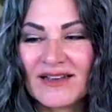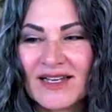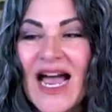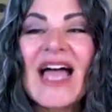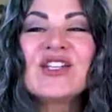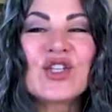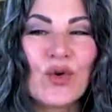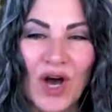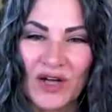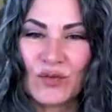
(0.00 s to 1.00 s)
guide
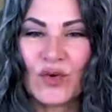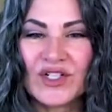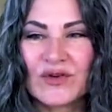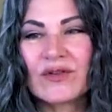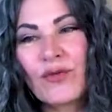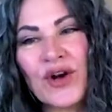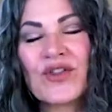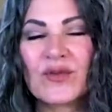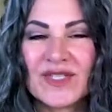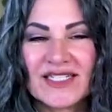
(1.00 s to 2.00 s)
you on what to avoid
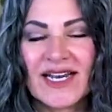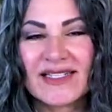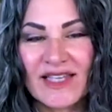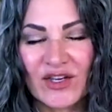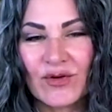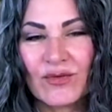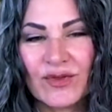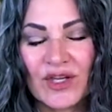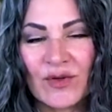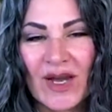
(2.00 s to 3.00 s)
or the mistakes that you
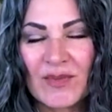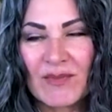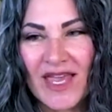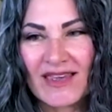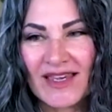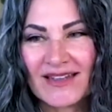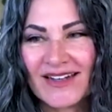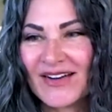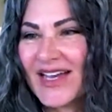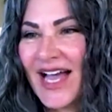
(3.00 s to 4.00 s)
that you might be making
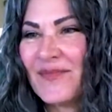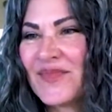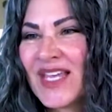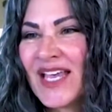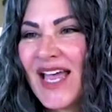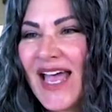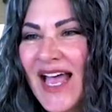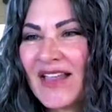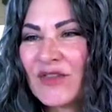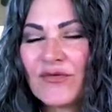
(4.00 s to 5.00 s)
okay
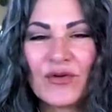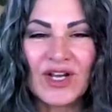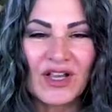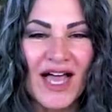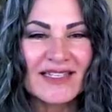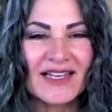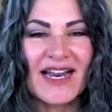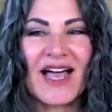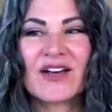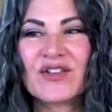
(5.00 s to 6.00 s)
and the free class on
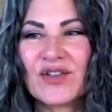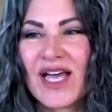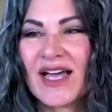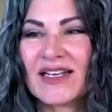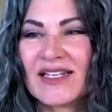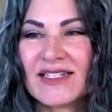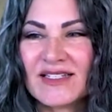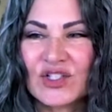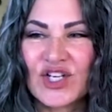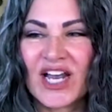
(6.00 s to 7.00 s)
how to do that
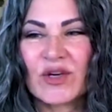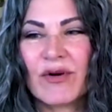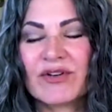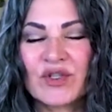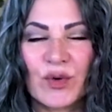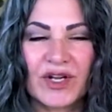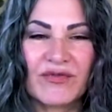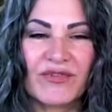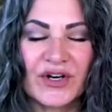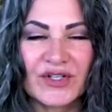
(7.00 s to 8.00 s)
is january
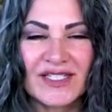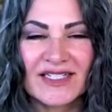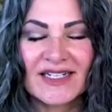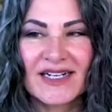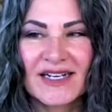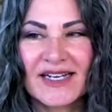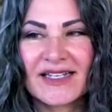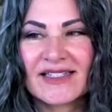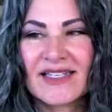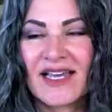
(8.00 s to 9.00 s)
21st
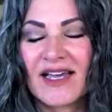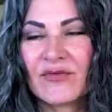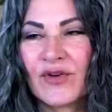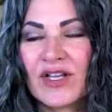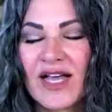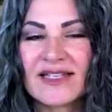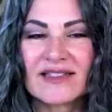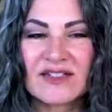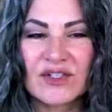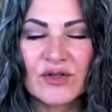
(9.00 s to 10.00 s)
it's a free class
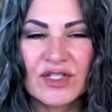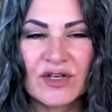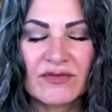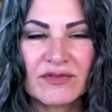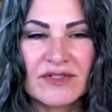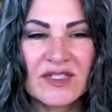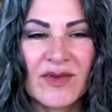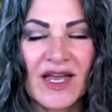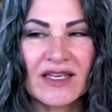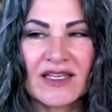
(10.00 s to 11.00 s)
exclusive to
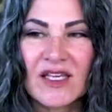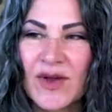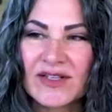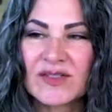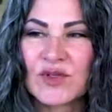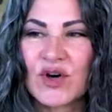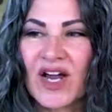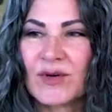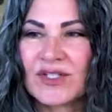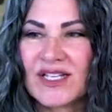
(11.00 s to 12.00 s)
my email
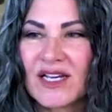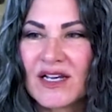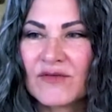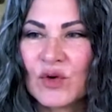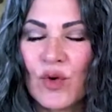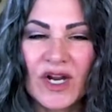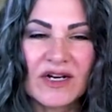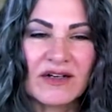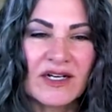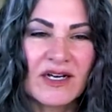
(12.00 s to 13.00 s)
subscribers if you want
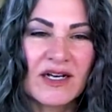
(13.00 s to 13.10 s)
to